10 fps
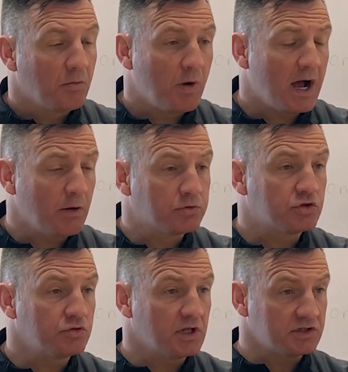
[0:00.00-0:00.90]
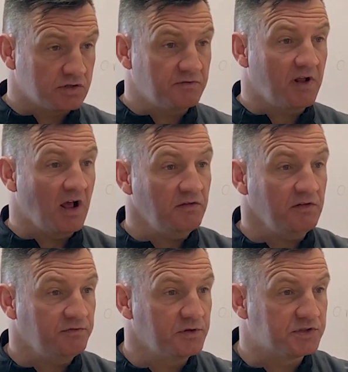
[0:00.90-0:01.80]
Wow, so that's a
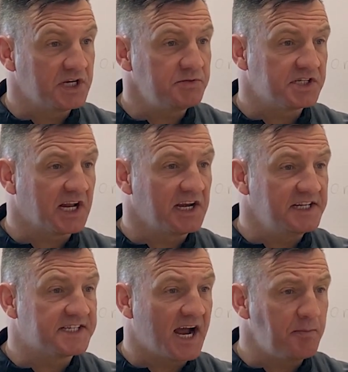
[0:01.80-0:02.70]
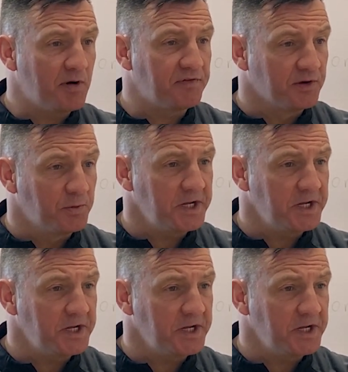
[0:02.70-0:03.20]
few teams. Do you get any time off in a